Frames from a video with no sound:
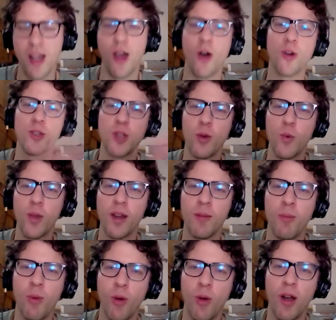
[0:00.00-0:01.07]
Also, we are
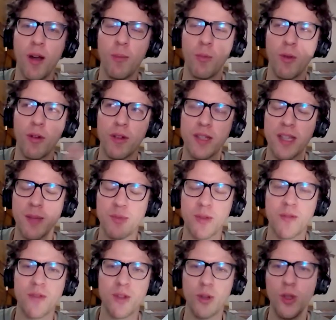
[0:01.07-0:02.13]
more
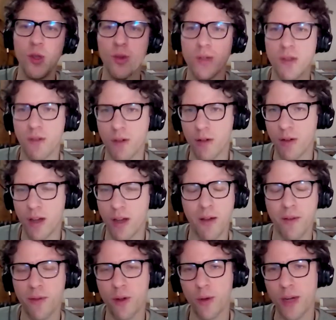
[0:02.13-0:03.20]
receptive to hues of
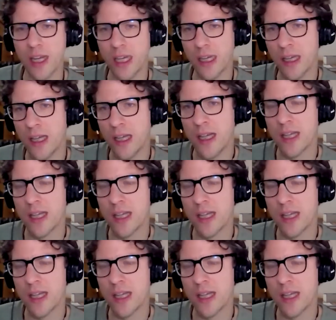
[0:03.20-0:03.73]
green.